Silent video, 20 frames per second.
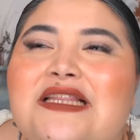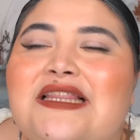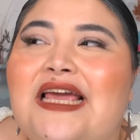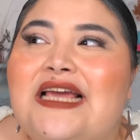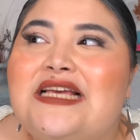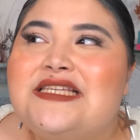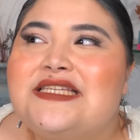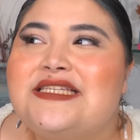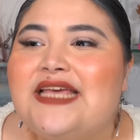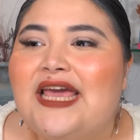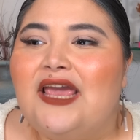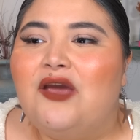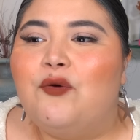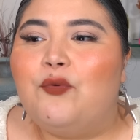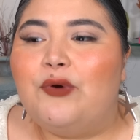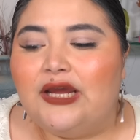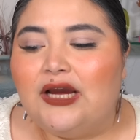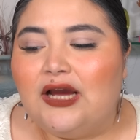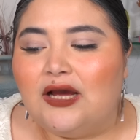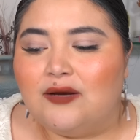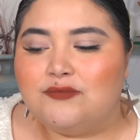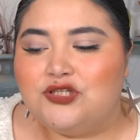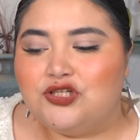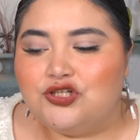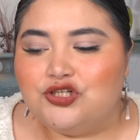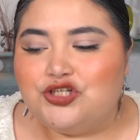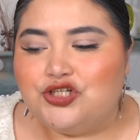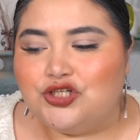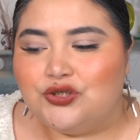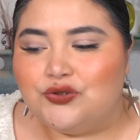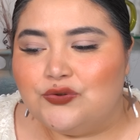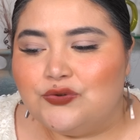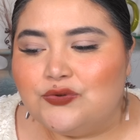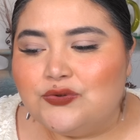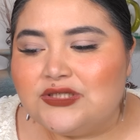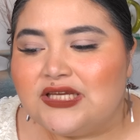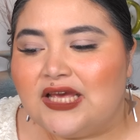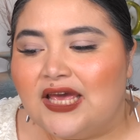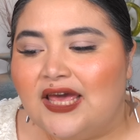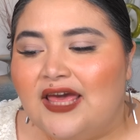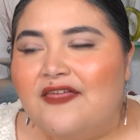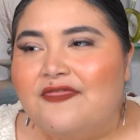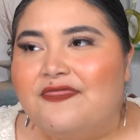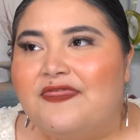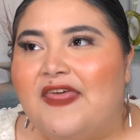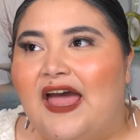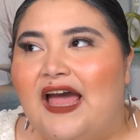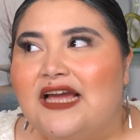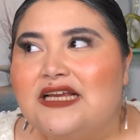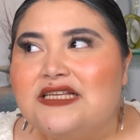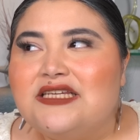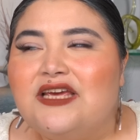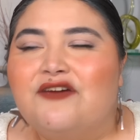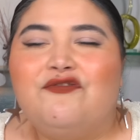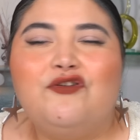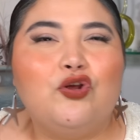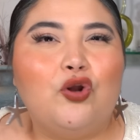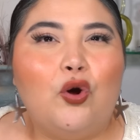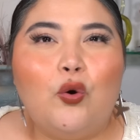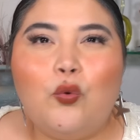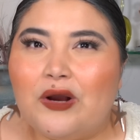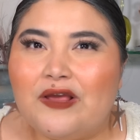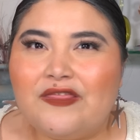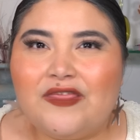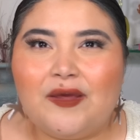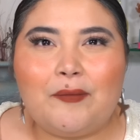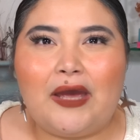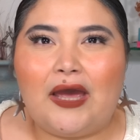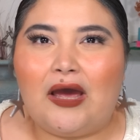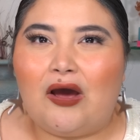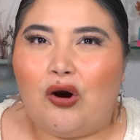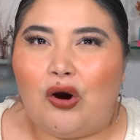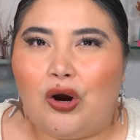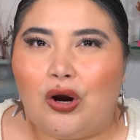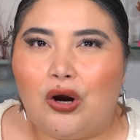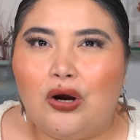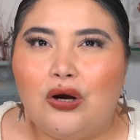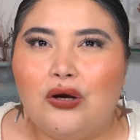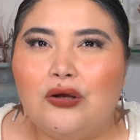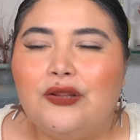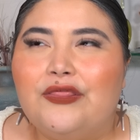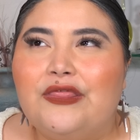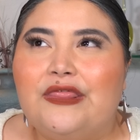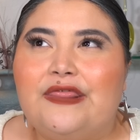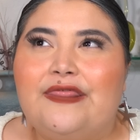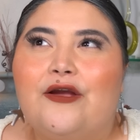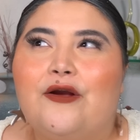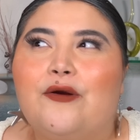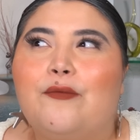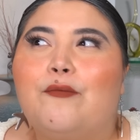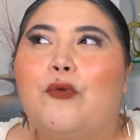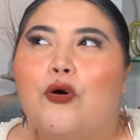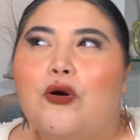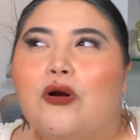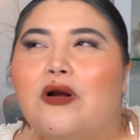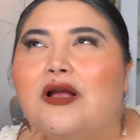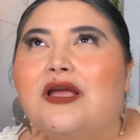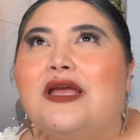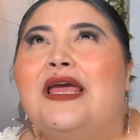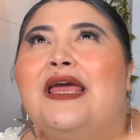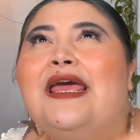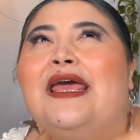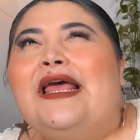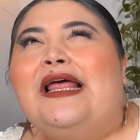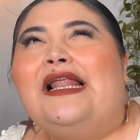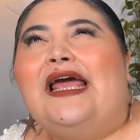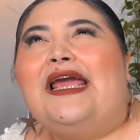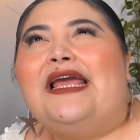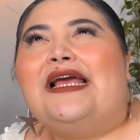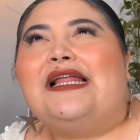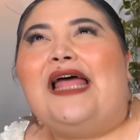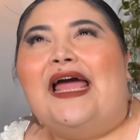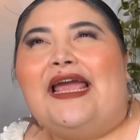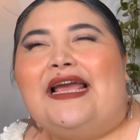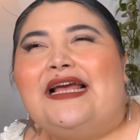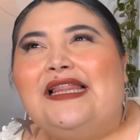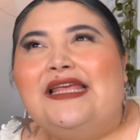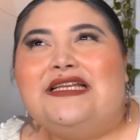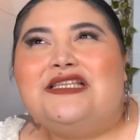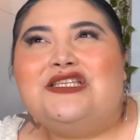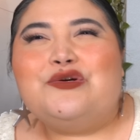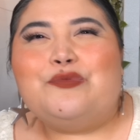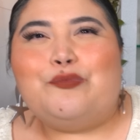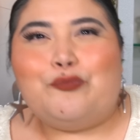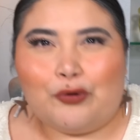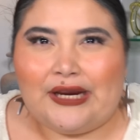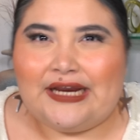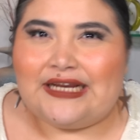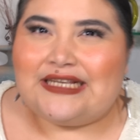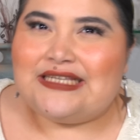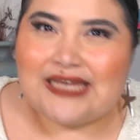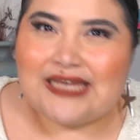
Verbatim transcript: They say when it comes to shoes that if you don't wear them at all, they're more like likely to break